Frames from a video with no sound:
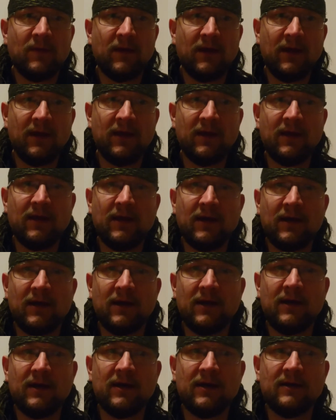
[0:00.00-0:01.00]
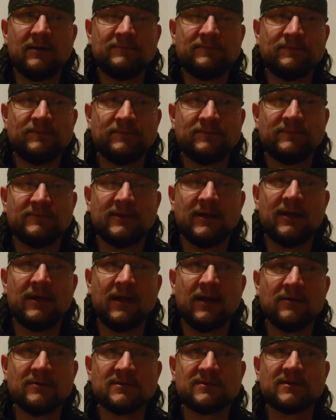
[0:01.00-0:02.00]
He
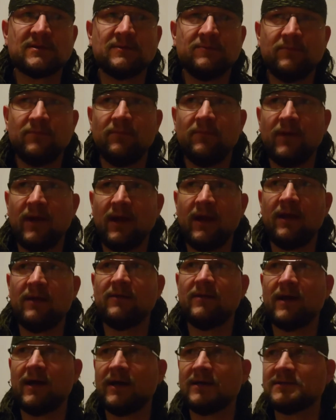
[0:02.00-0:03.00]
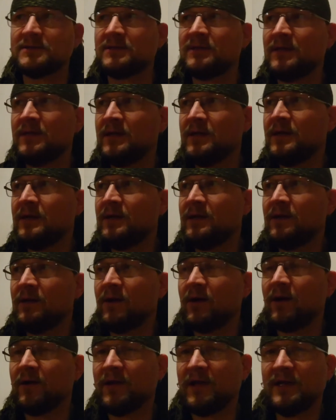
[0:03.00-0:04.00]
announced me that
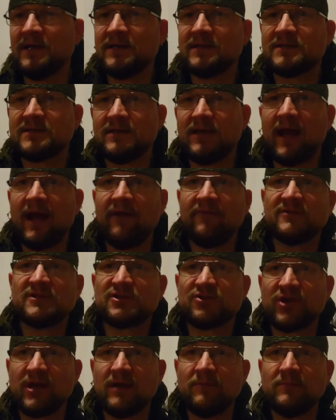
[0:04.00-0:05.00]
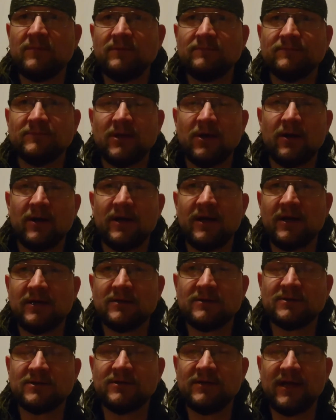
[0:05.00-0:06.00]
on his live stream
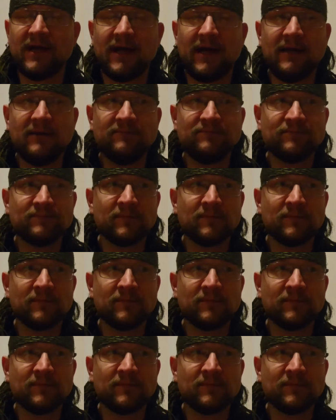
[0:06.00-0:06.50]
earlier today